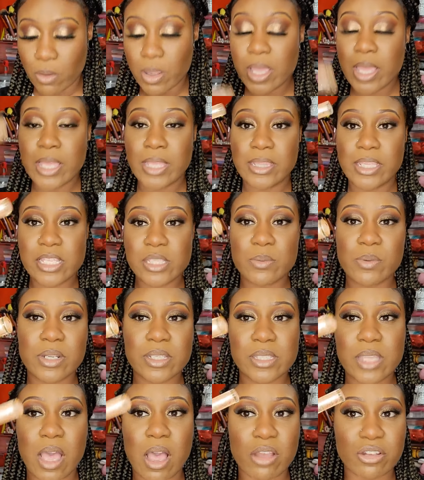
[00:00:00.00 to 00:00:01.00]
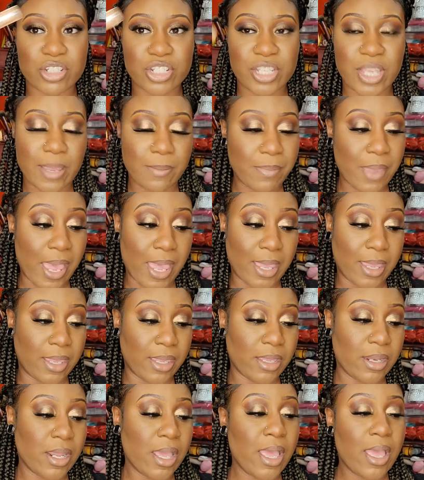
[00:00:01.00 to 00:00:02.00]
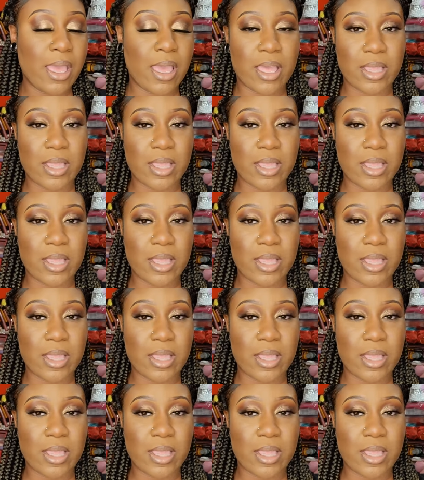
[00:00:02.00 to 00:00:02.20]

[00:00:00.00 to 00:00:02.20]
Oh, this one is called Champagne